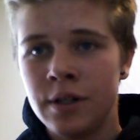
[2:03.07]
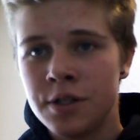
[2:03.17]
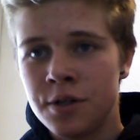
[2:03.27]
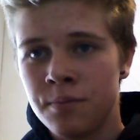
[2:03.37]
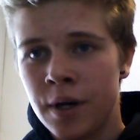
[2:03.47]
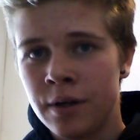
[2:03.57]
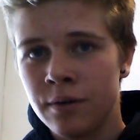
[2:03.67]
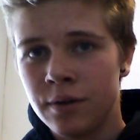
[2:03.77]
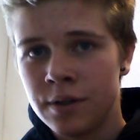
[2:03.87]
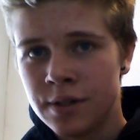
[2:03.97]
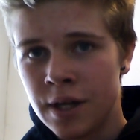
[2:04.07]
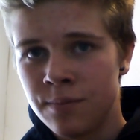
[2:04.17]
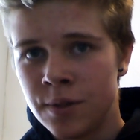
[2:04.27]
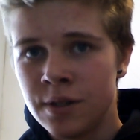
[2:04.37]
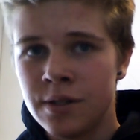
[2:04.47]
into my
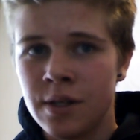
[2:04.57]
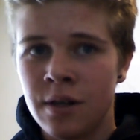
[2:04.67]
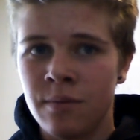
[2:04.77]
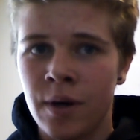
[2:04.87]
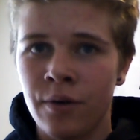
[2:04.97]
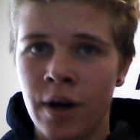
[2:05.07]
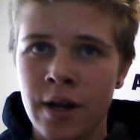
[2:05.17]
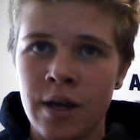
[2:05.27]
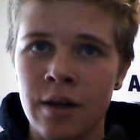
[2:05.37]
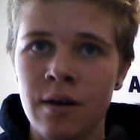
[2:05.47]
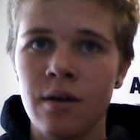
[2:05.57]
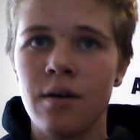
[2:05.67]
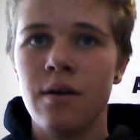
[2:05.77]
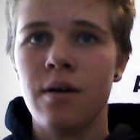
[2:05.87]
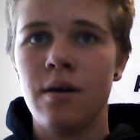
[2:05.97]
assignments and my writing,
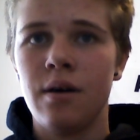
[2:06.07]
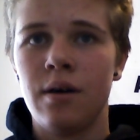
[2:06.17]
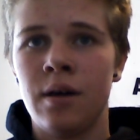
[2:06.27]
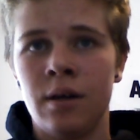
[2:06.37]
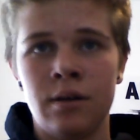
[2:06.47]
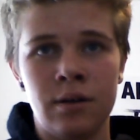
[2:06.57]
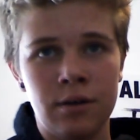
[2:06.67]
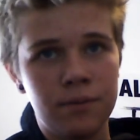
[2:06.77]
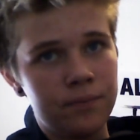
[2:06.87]
and